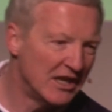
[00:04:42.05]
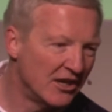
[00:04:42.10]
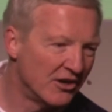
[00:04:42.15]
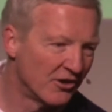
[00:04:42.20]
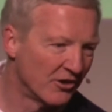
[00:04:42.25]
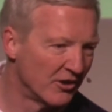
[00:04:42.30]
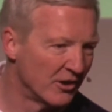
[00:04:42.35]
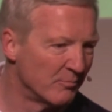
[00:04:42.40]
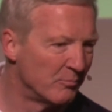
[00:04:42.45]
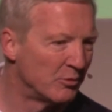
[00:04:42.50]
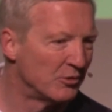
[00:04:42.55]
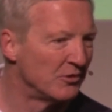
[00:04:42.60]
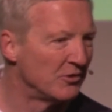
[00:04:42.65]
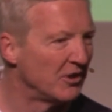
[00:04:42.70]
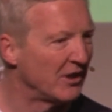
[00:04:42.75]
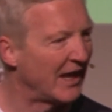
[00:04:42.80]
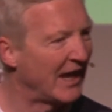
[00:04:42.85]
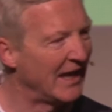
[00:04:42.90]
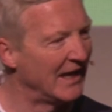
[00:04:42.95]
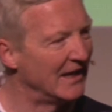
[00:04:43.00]

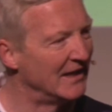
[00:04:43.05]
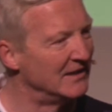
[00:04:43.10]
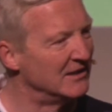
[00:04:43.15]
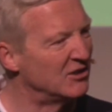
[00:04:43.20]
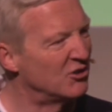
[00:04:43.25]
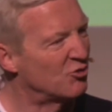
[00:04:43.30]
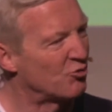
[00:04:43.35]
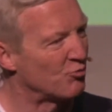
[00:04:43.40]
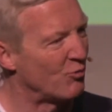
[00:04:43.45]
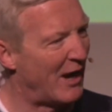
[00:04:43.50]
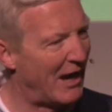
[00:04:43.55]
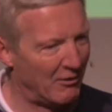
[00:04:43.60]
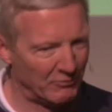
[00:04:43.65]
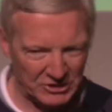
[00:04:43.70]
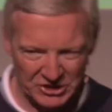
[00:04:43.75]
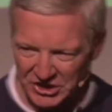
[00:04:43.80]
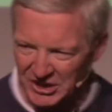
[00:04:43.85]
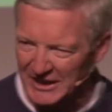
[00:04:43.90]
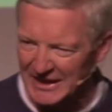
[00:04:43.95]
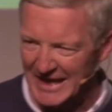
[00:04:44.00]
irritable and
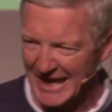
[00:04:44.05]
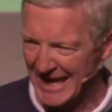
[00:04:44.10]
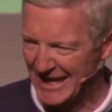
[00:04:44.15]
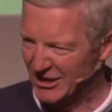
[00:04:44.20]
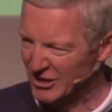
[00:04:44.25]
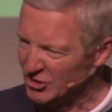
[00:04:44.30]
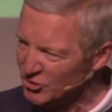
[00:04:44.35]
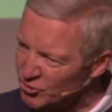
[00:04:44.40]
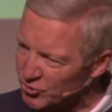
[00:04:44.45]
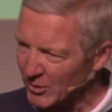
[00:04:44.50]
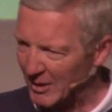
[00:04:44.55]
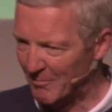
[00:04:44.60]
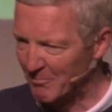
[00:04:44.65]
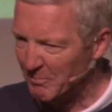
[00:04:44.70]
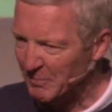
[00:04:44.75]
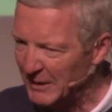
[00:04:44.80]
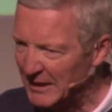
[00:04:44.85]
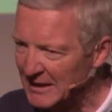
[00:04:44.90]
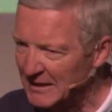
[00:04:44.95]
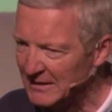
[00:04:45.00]
grouchy and
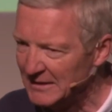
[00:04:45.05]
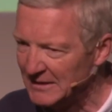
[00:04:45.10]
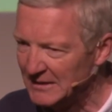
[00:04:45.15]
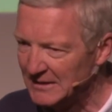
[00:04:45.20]
grumpy.